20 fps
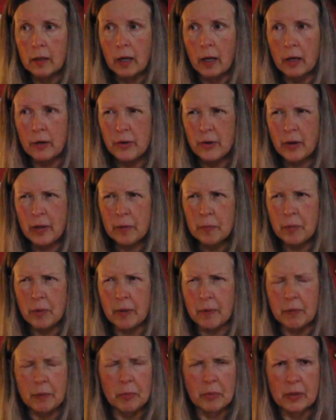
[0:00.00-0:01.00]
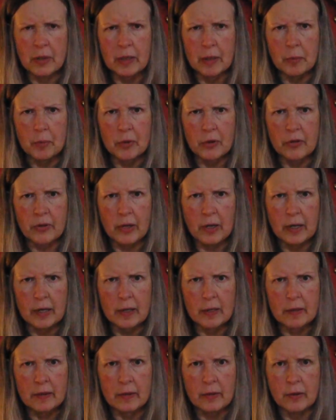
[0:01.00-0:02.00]
Although I'd probably put numbers on
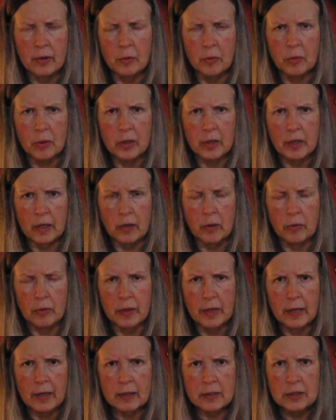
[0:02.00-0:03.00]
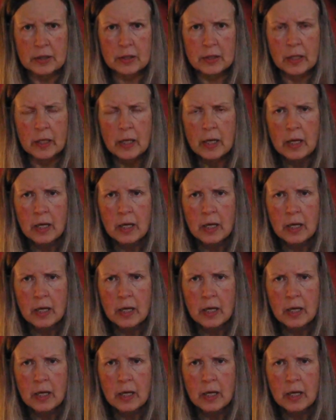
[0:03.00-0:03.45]
it to know where to go next.